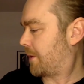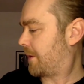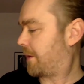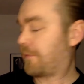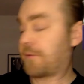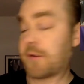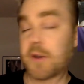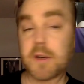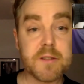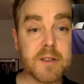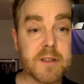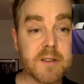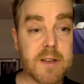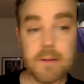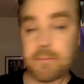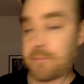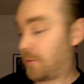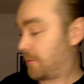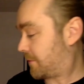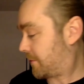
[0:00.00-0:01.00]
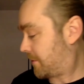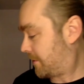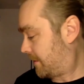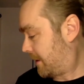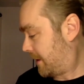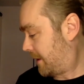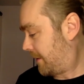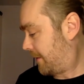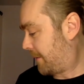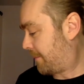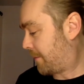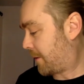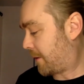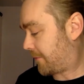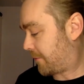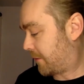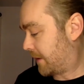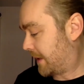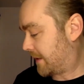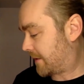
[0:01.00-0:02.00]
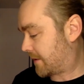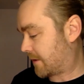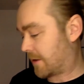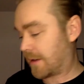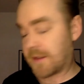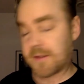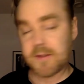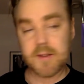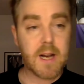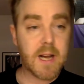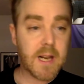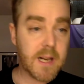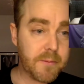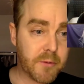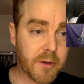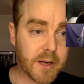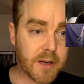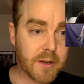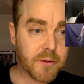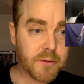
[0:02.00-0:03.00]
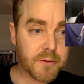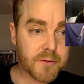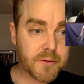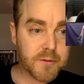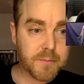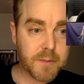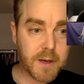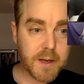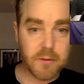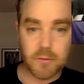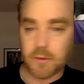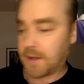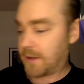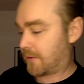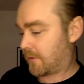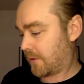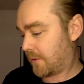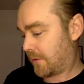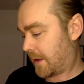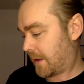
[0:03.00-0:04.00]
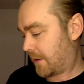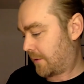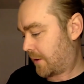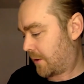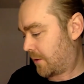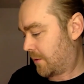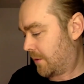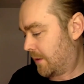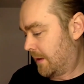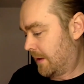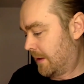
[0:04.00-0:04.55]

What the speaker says: first examples. They're both released on Asylum Records, by the way. So there are no